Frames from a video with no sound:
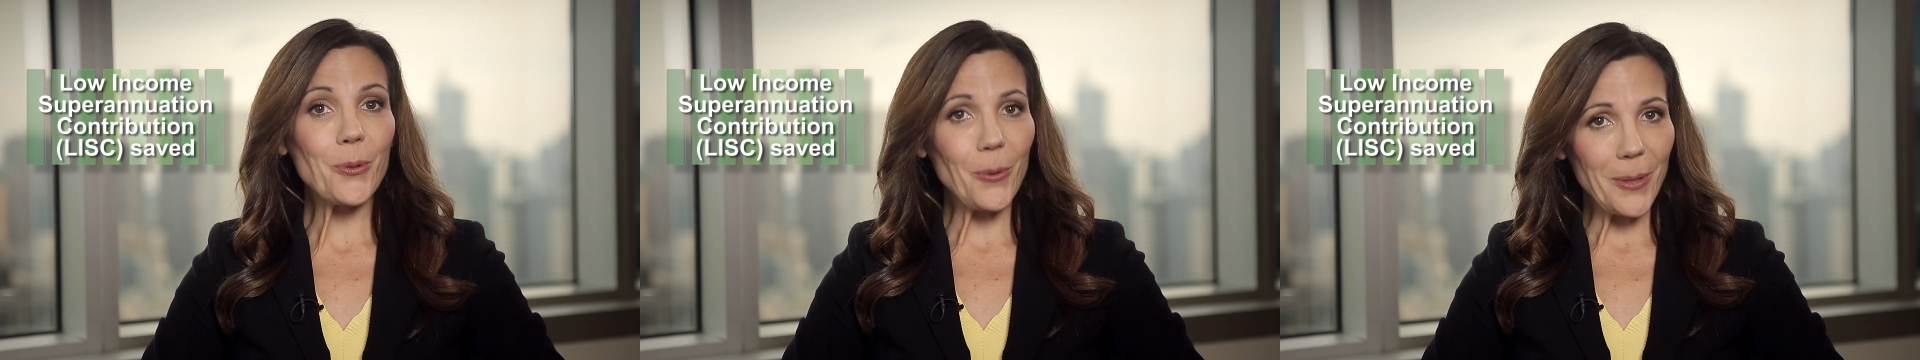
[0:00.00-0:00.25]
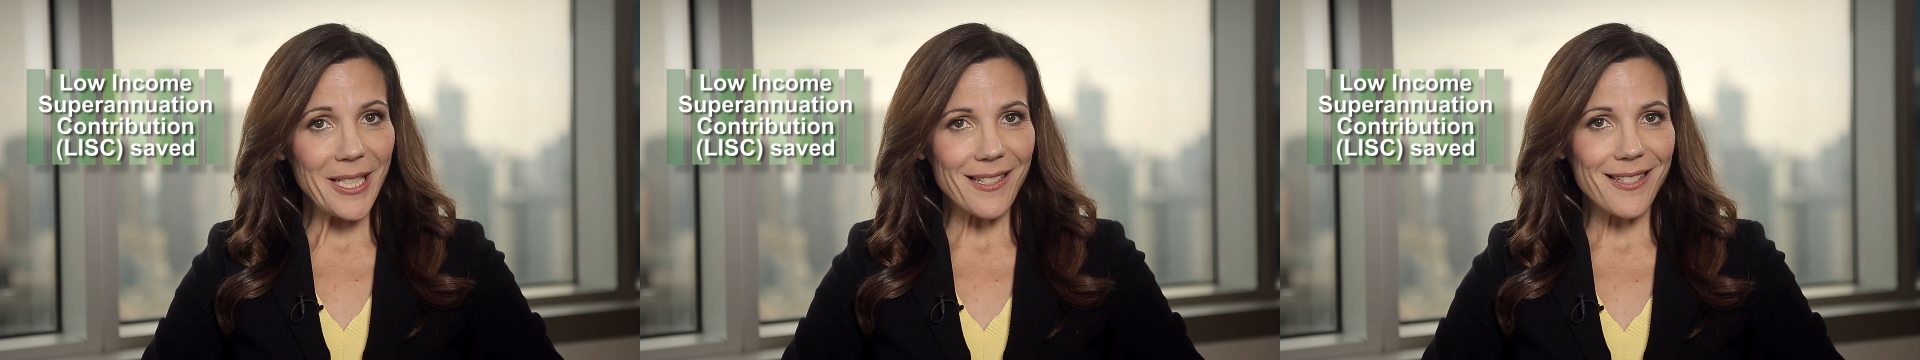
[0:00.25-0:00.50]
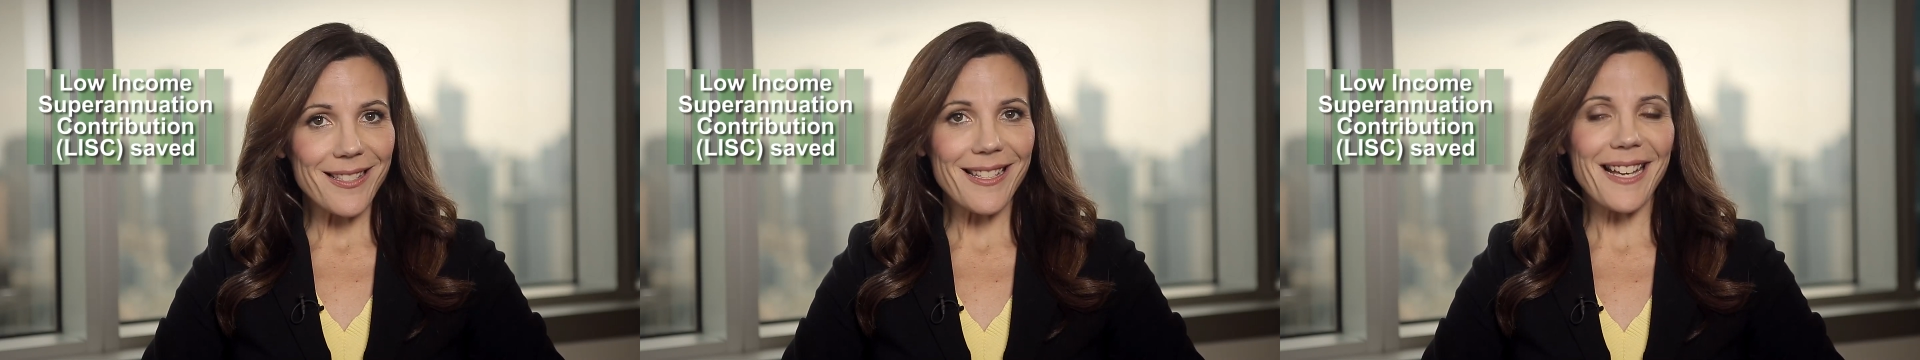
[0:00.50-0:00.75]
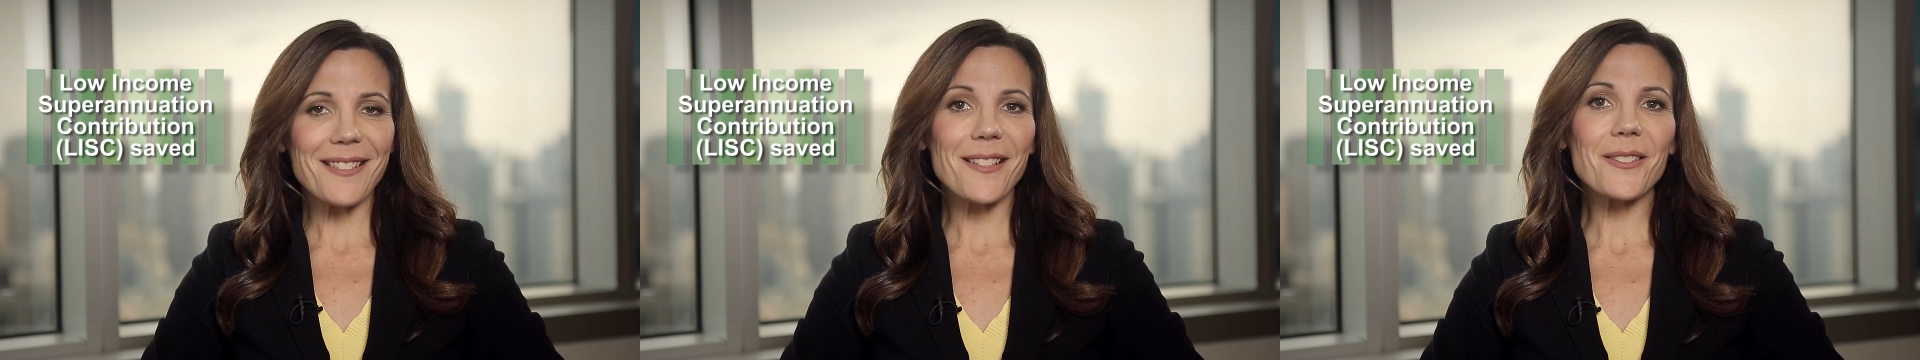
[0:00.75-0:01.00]
or LIS
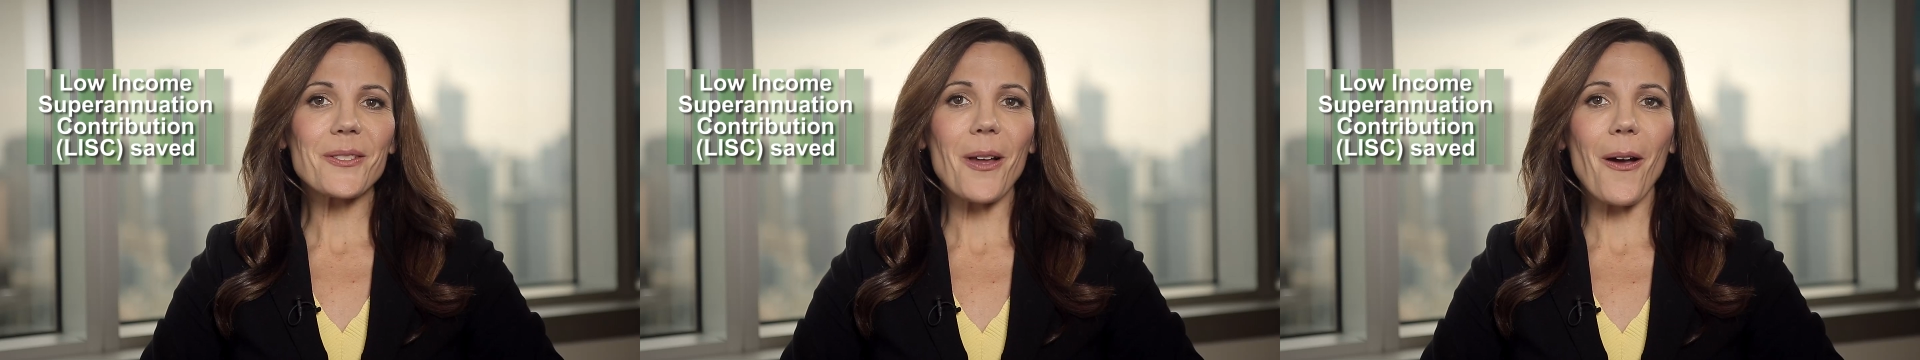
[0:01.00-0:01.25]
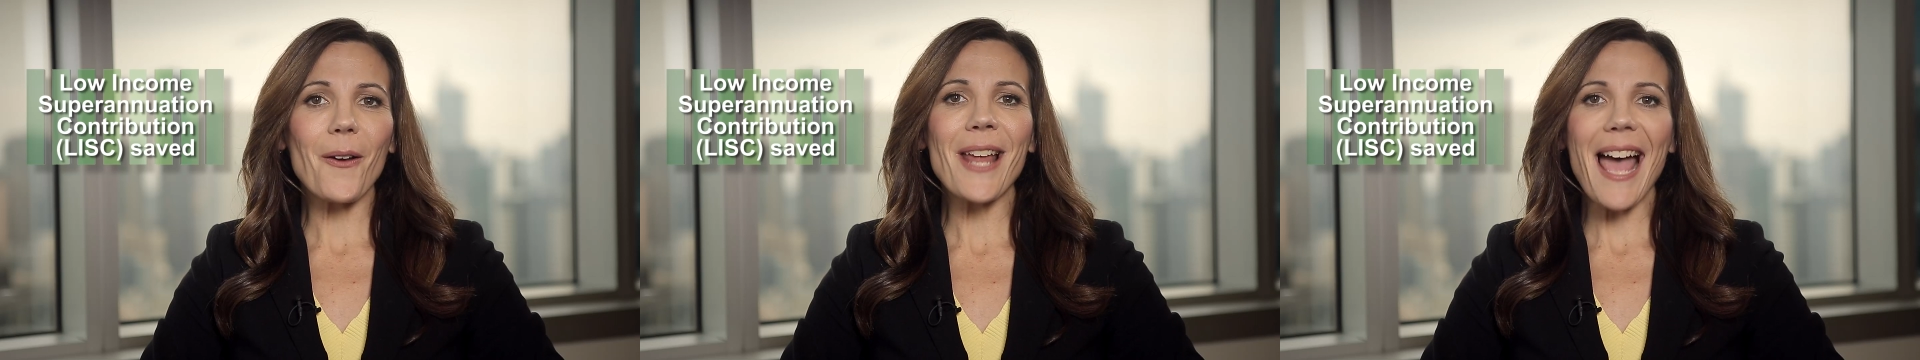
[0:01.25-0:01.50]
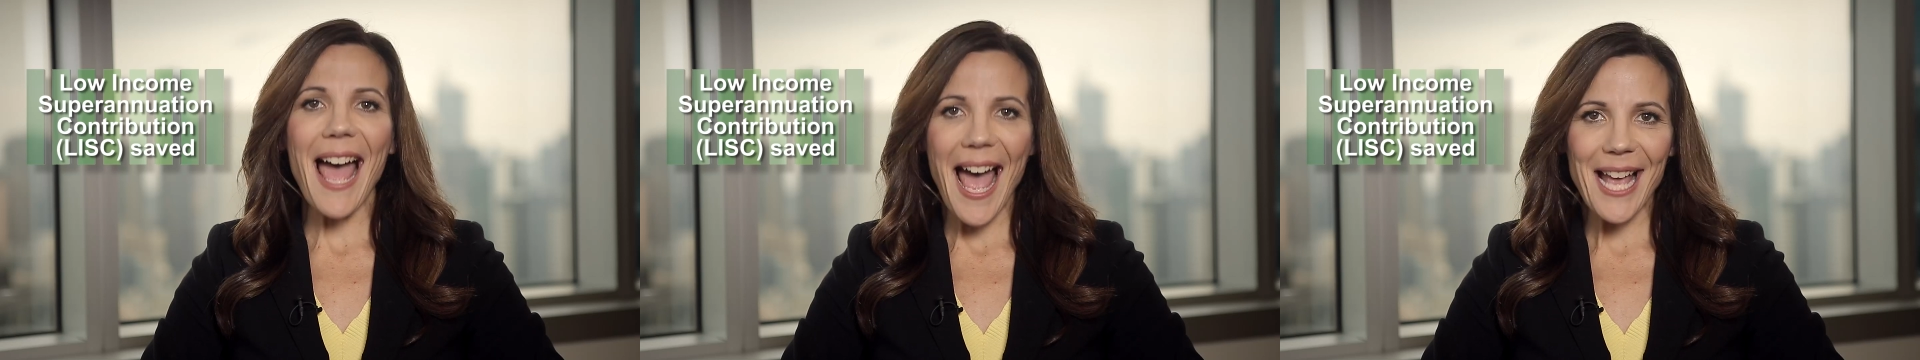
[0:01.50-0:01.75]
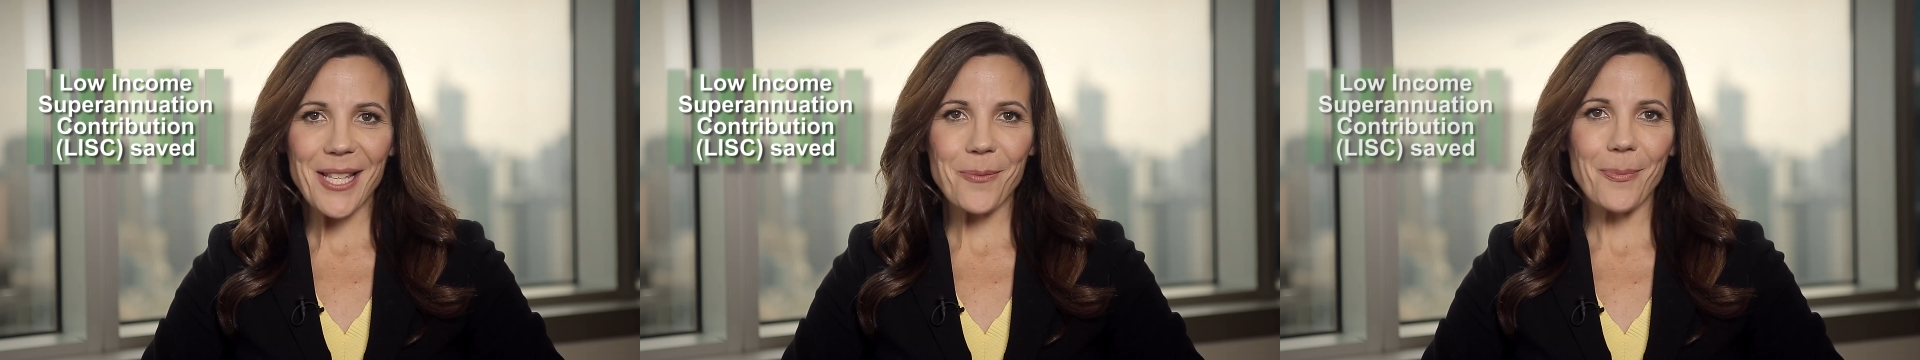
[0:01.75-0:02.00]
as it's known,
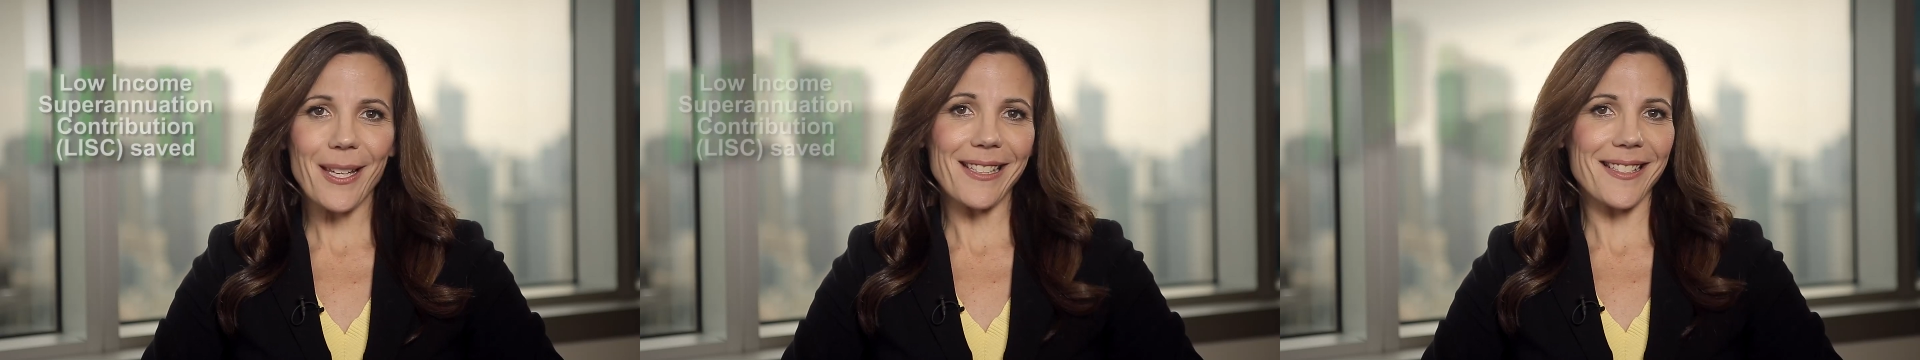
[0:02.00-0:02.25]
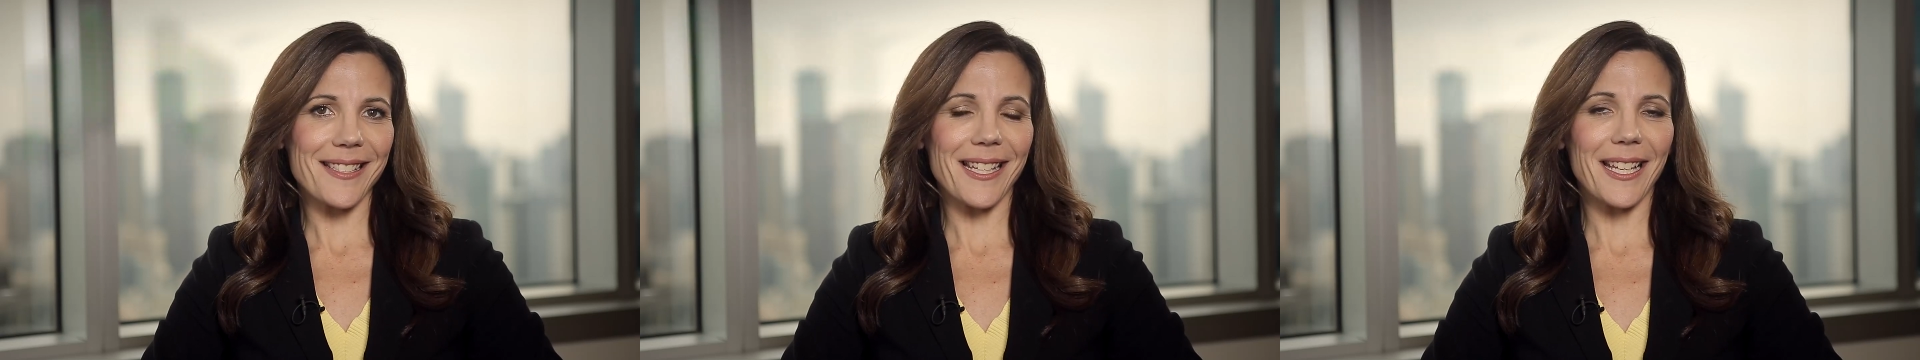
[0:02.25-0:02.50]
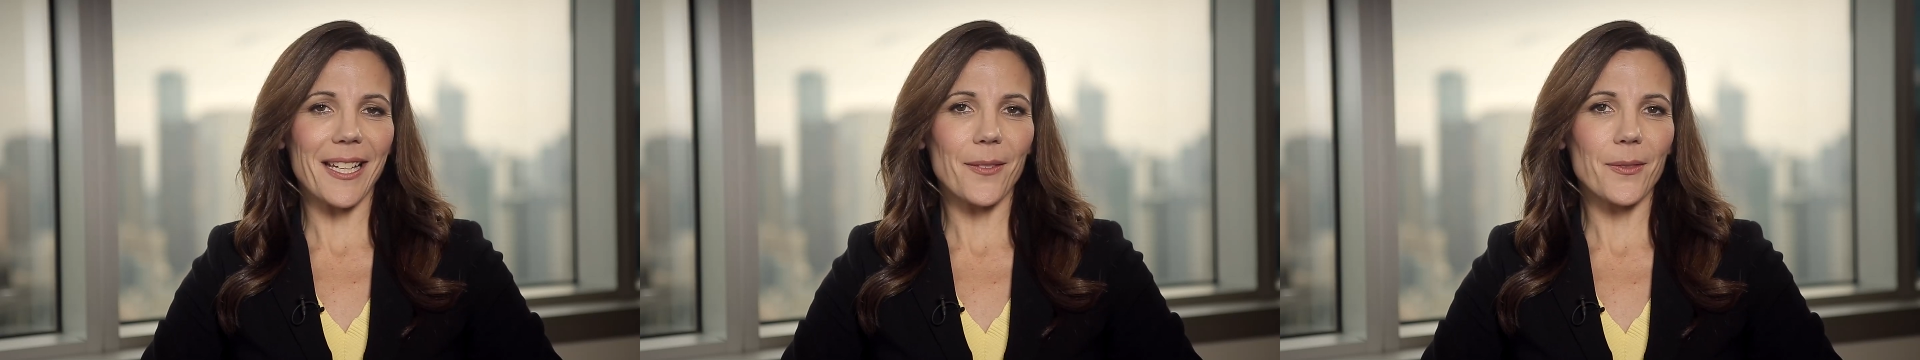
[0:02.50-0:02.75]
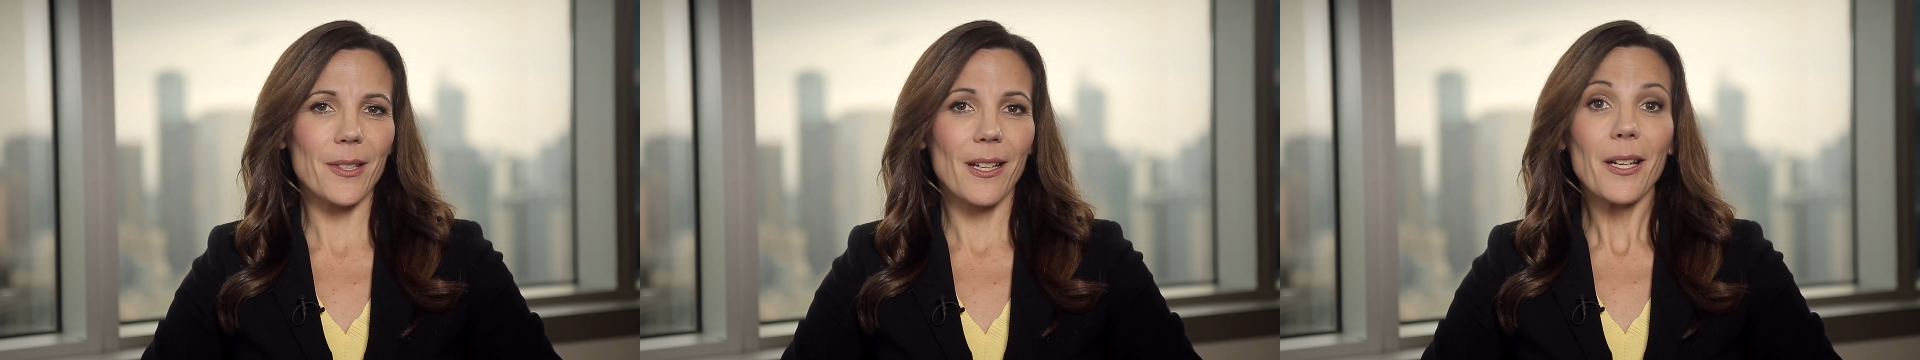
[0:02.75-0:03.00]
has been
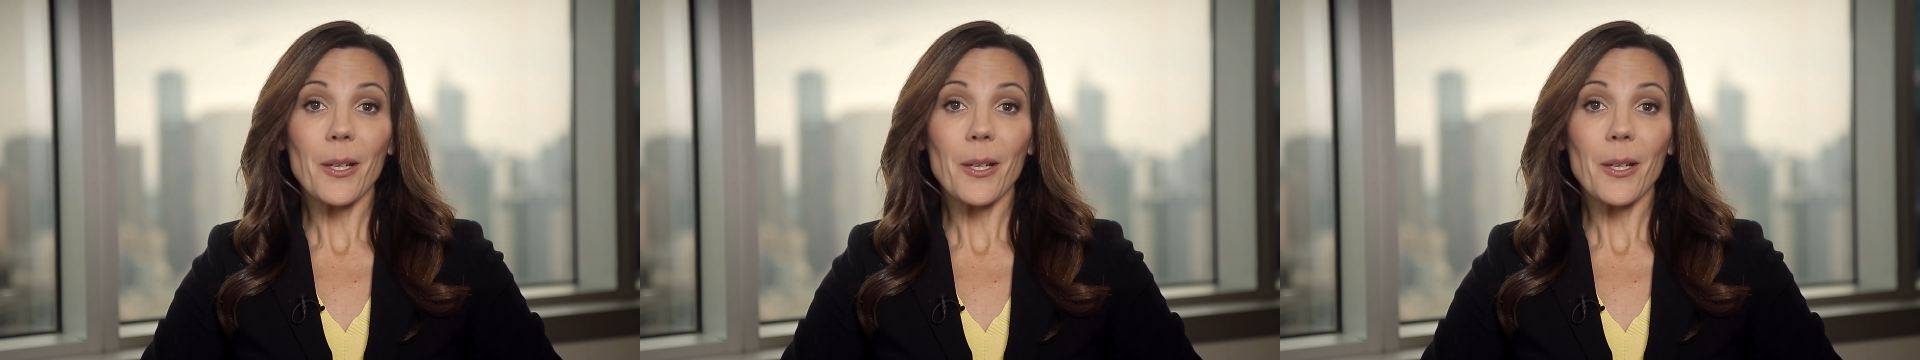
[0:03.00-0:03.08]
saved.